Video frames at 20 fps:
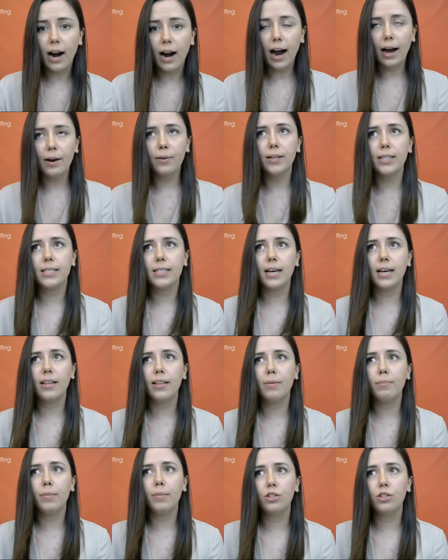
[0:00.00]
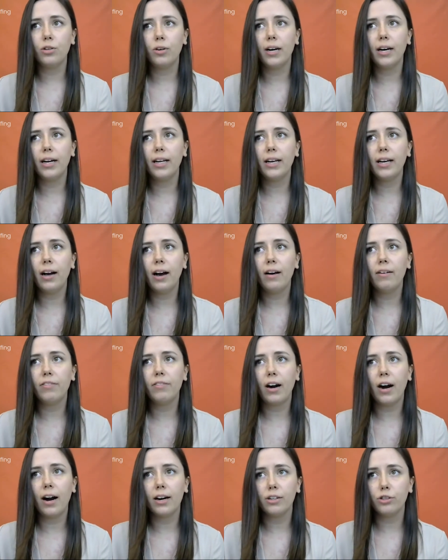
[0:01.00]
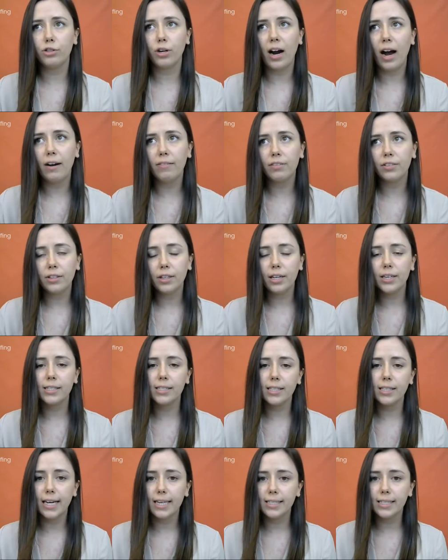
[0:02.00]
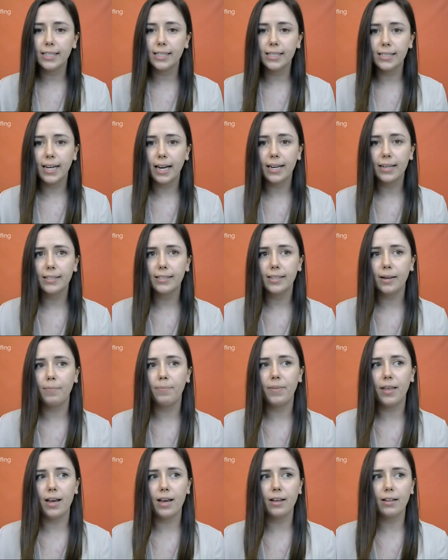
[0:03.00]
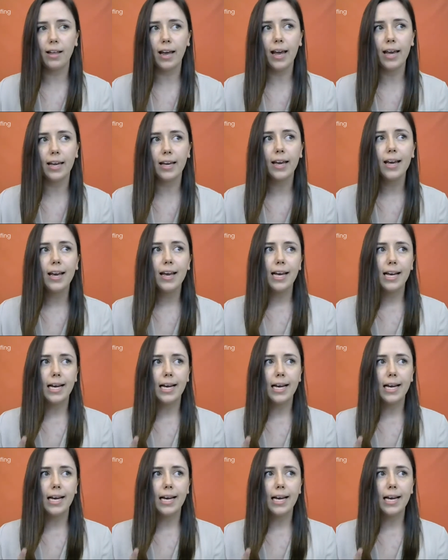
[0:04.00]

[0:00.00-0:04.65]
I would say the majority of our travelers like to stay in something like